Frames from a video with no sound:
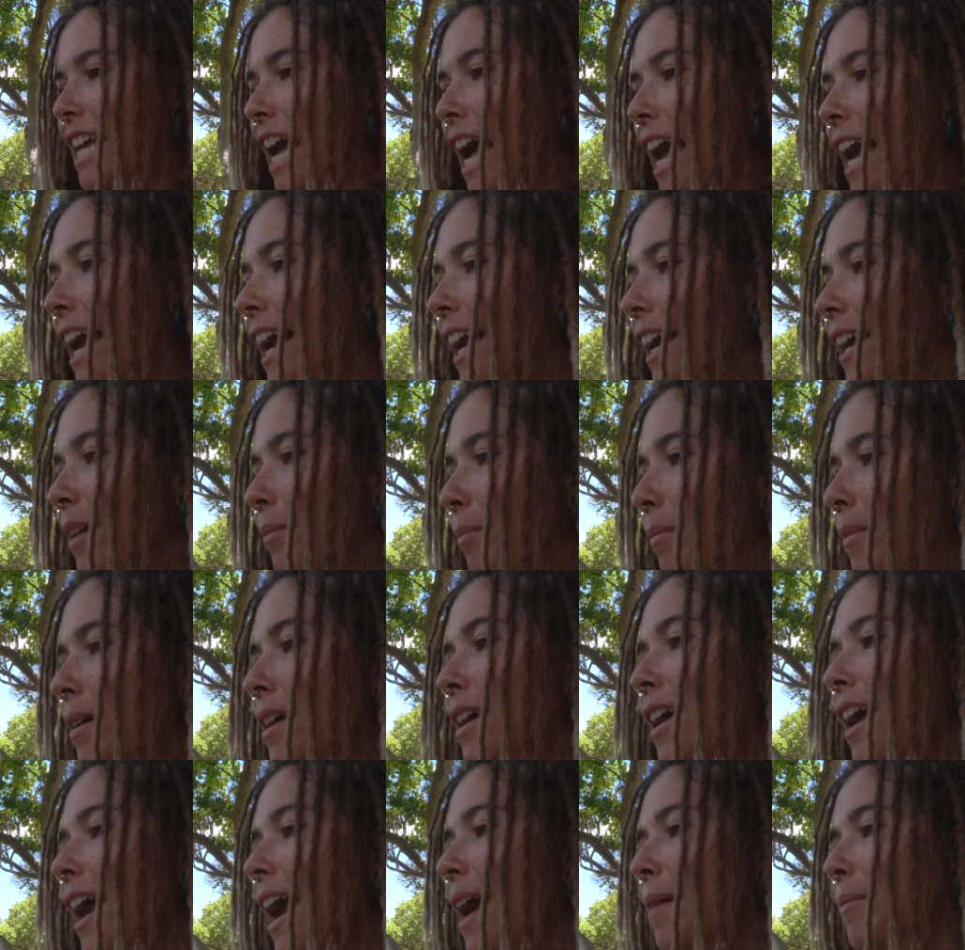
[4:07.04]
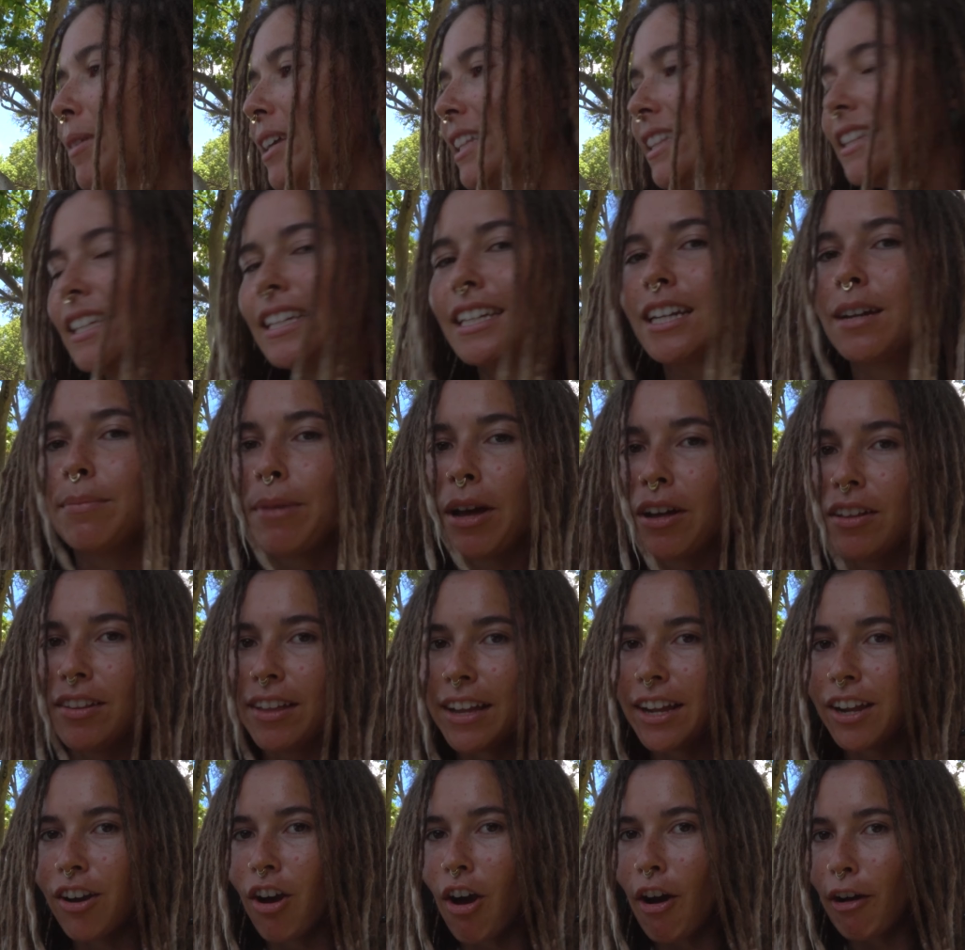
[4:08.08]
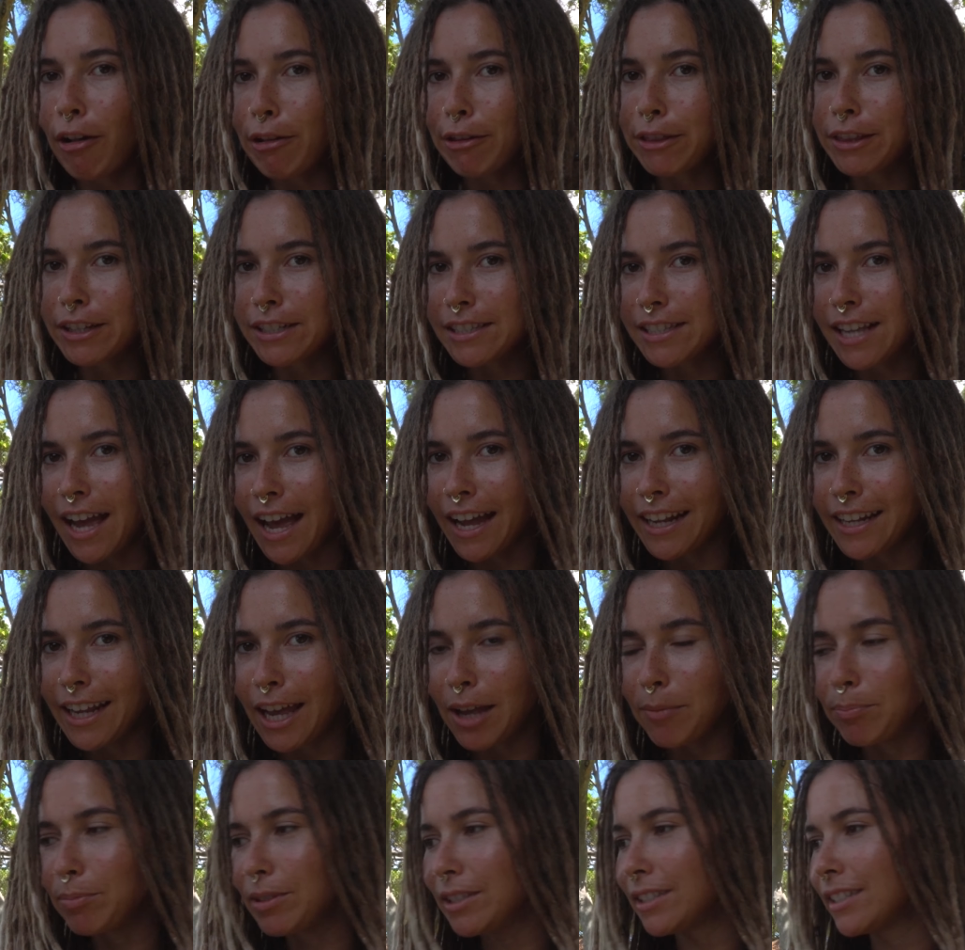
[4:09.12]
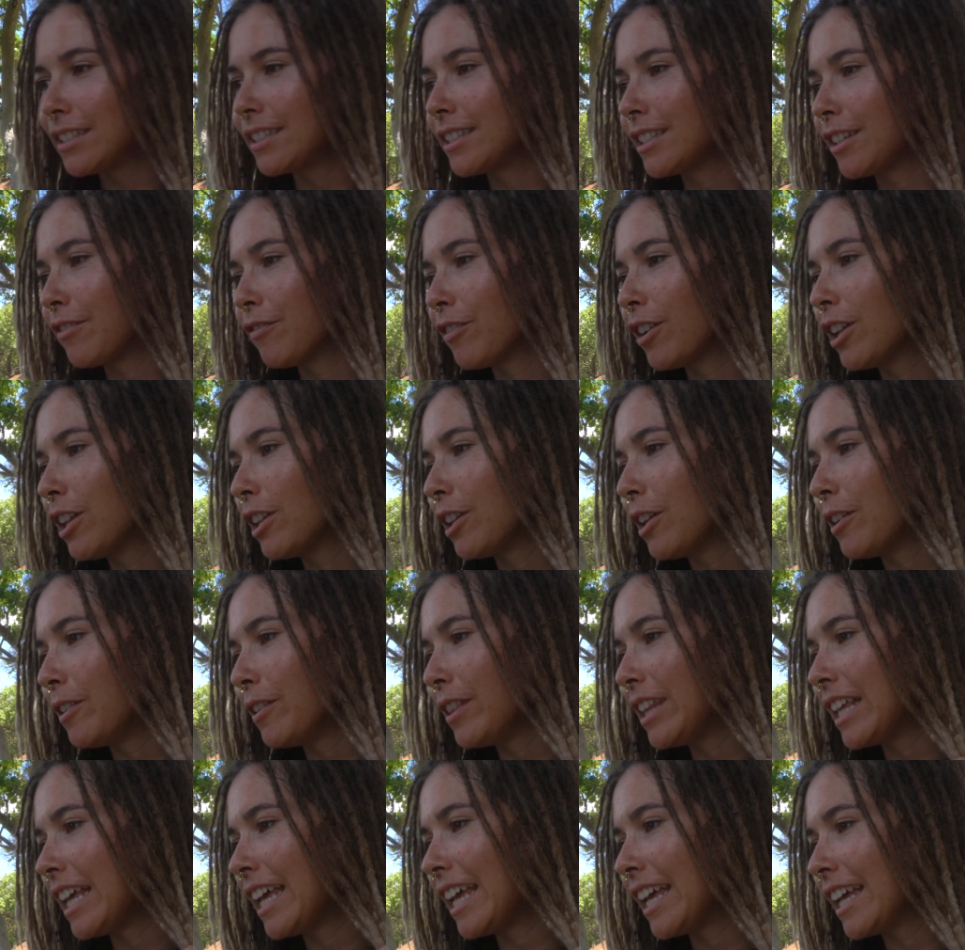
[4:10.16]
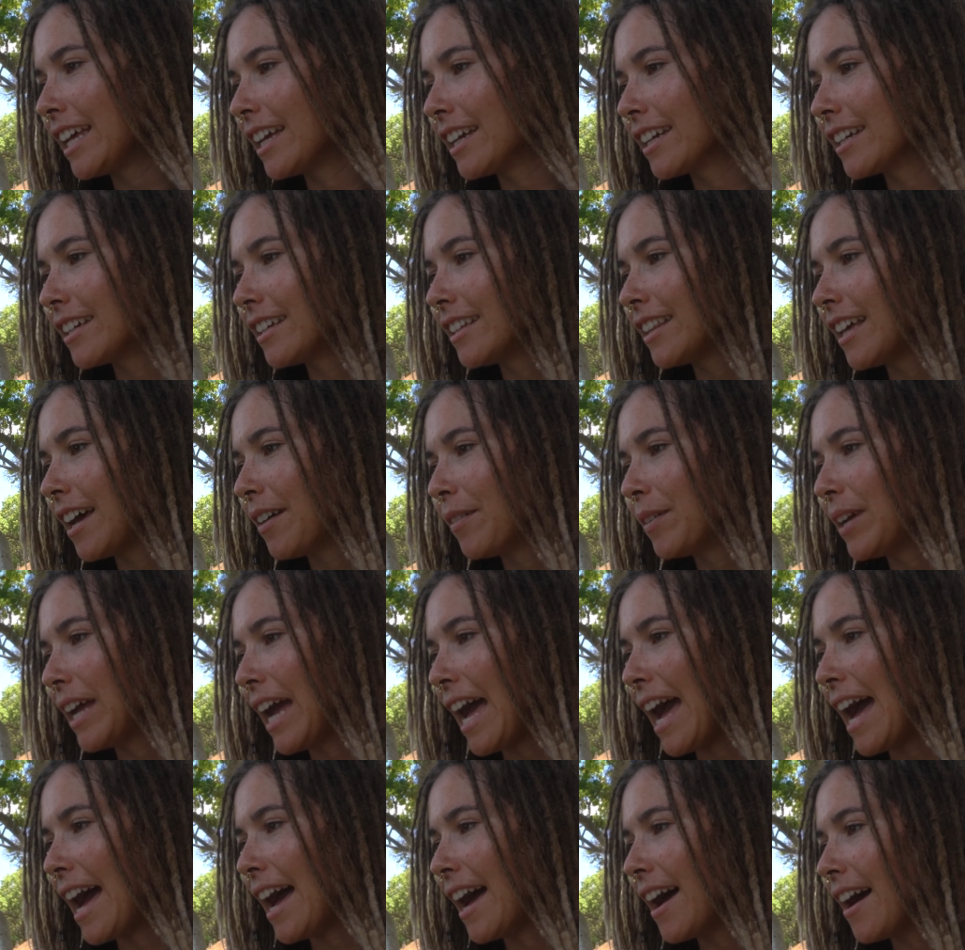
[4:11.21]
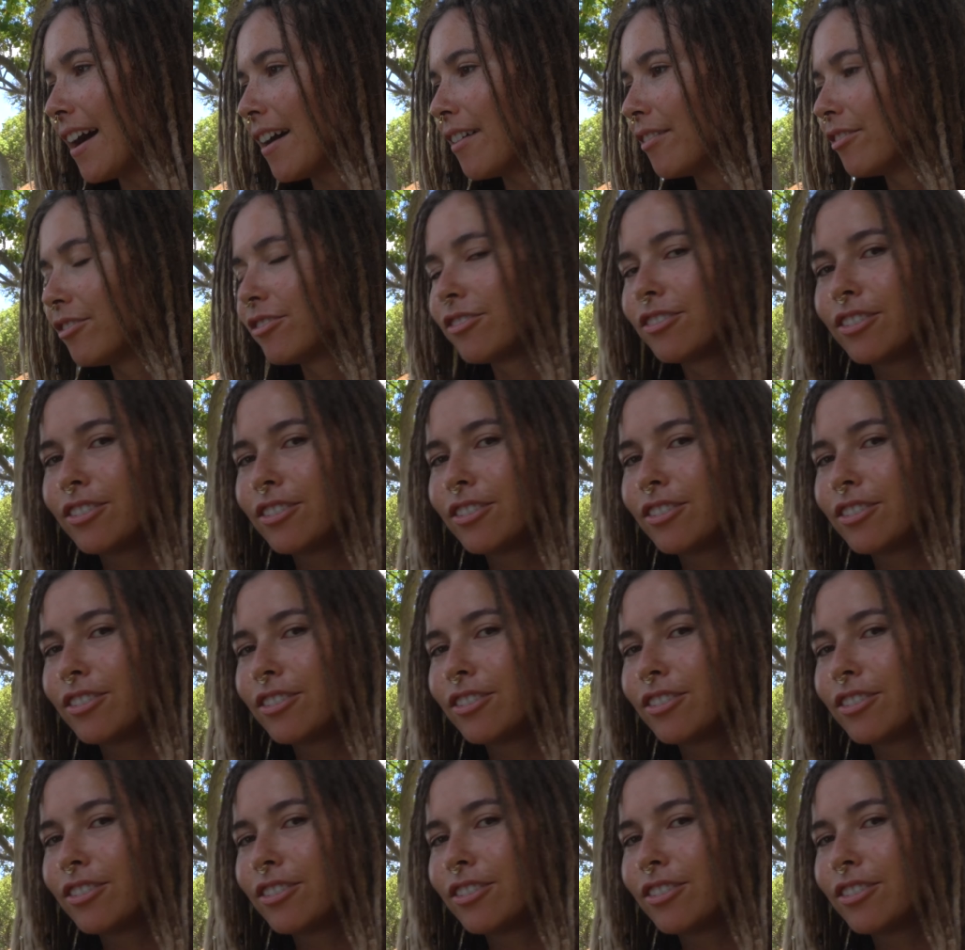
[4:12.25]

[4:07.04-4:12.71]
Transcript: time. I mean, think about all the tie-dye pieces of clothing that we have.